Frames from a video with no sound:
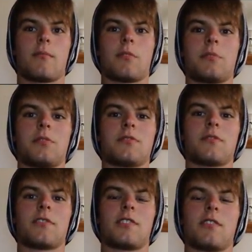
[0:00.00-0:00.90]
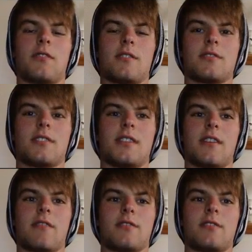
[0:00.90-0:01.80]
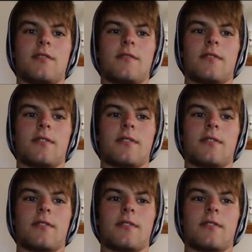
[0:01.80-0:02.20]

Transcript: My music video has a narrative